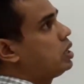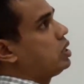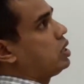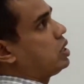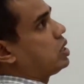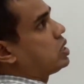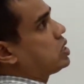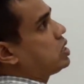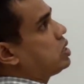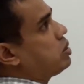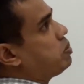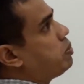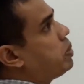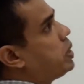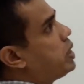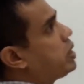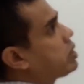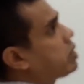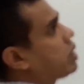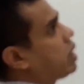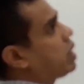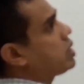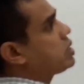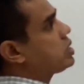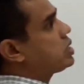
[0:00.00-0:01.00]
Simply
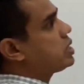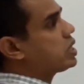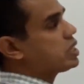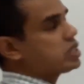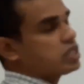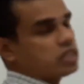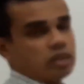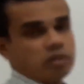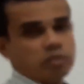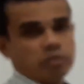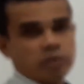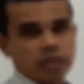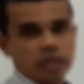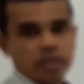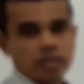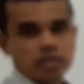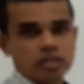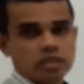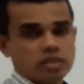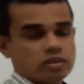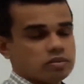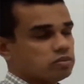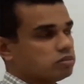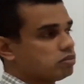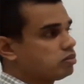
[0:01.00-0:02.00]
transaction
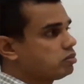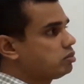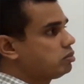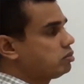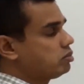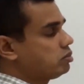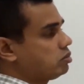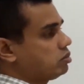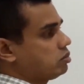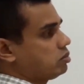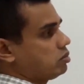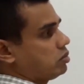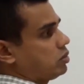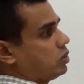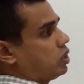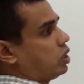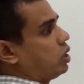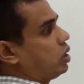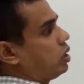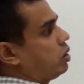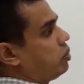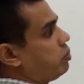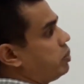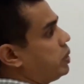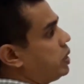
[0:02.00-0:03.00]
means
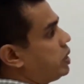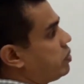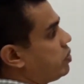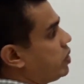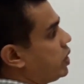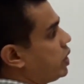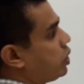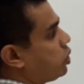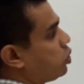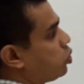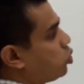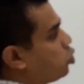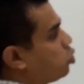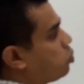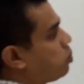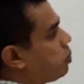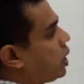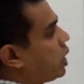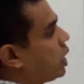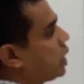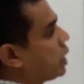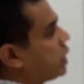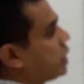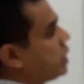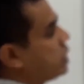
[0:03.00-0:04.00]
between two
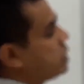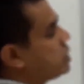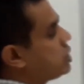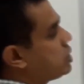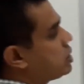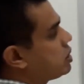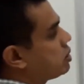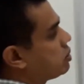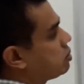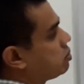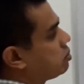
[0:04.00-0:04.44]
parties